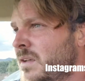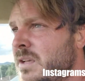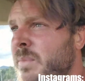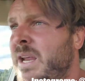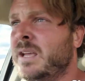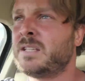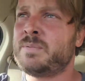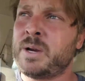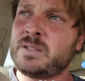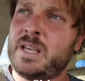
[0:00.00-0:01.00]
committing
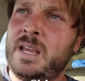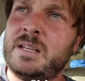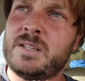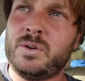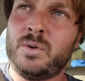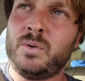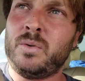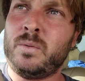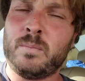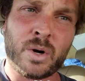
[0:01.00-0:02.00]
conspiracy
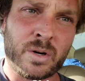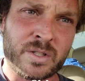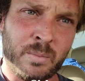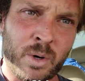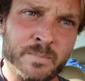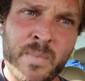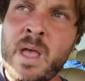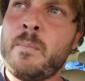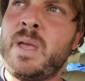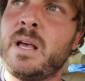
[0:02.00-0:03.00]
to murder someone.
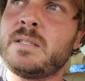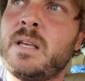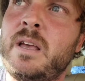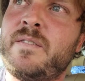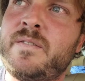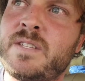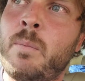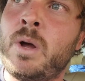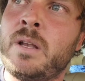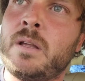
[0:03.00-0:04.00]
Because if
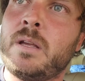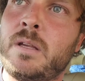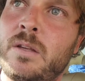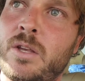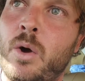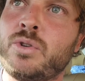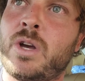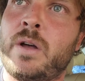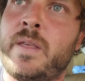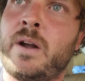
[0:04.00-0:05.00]
someone goes
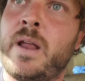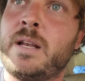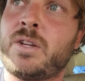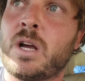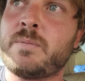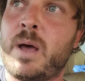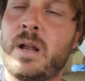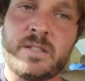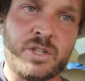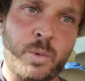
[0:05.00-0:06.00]
on the internet and talks about
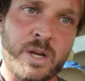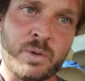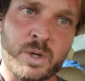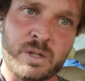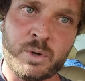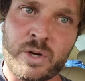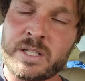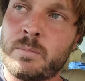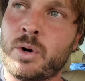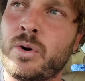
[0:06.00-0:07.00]
a situation in which someone
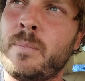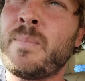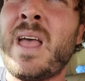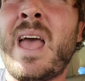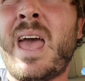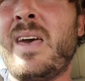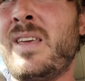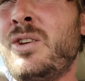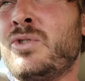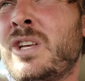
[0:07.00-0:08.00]
tries to murder them, and
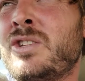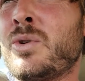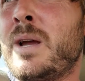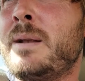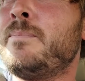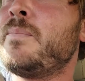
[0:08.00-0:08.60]
then you censor it,